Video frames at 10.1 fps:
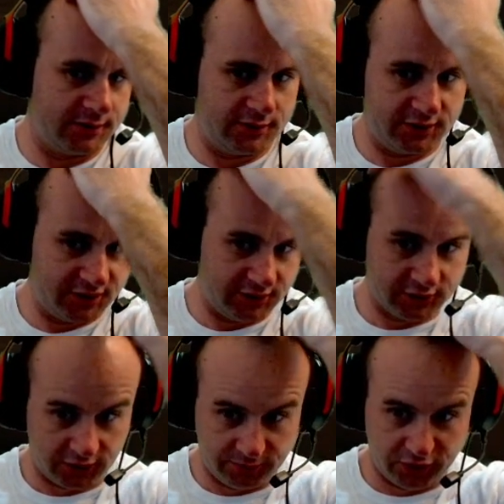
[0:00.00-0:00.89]
She
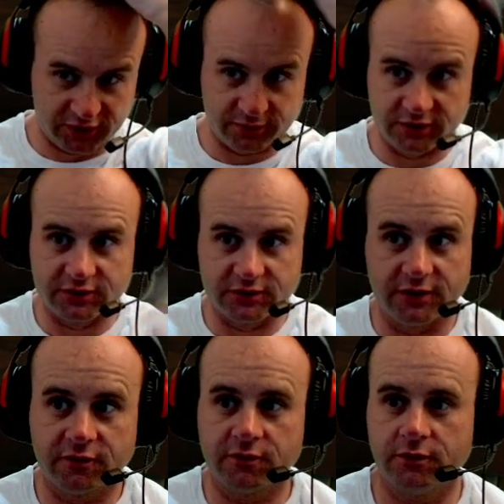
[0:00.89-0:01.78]
usually brings me
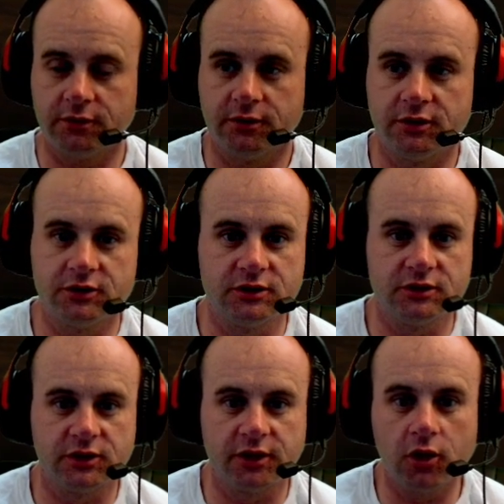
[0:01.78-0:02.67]
stuff. And then she's
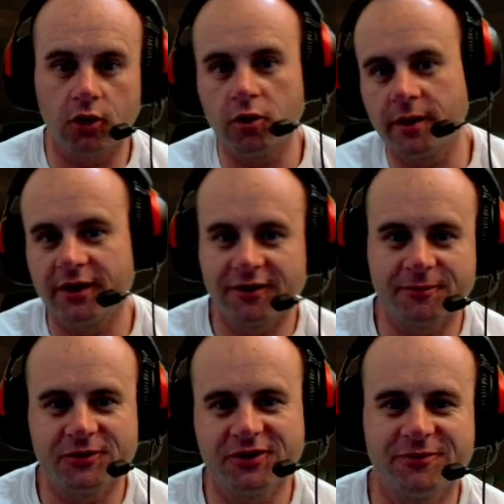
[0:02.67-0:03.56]
like, "Oh, am I
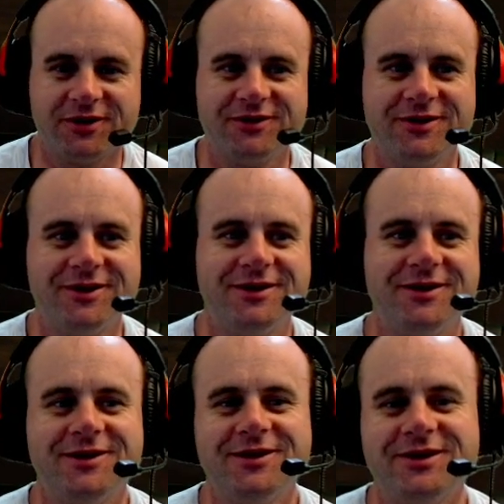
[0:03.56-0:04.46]
interrupting you?" I'm like,
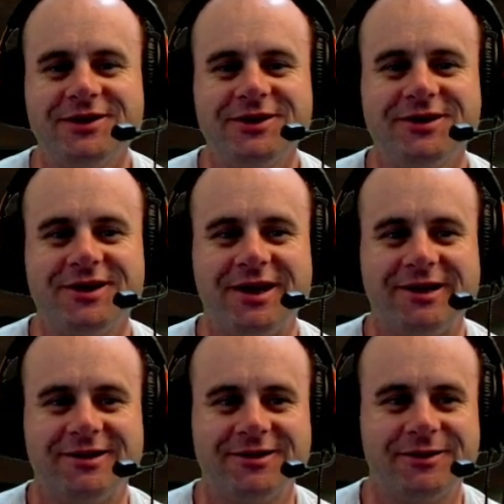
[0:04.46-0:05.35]
"You're not
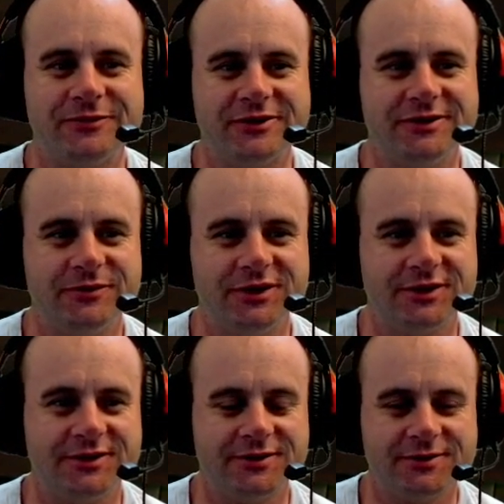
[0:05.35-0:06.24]
interrupting me.
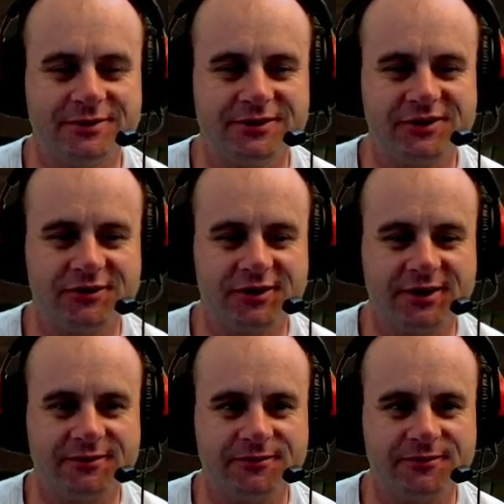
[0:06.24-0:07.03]
It's okay."